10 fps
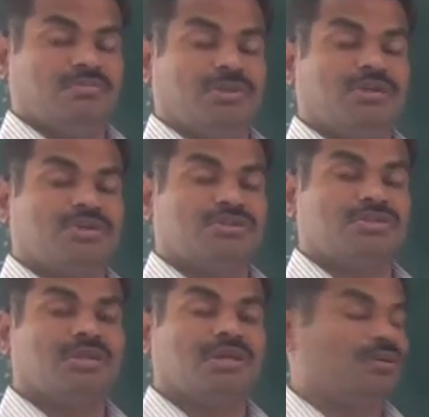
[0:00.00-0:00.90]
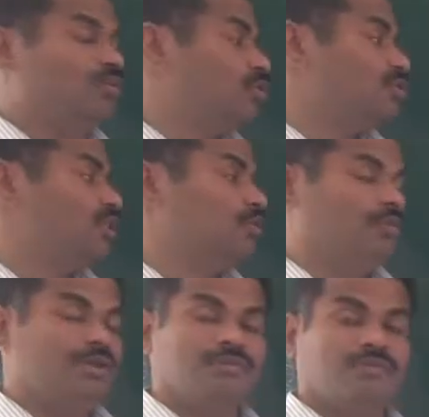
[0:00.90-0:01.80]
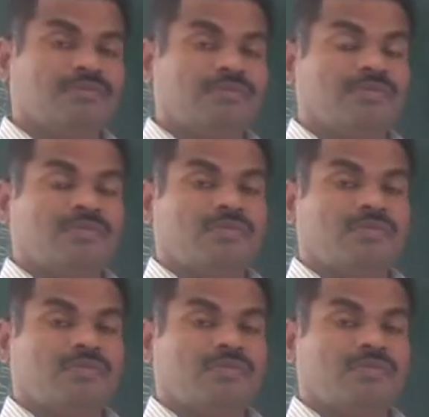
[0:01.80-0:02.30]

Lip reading: Because the holes are moving,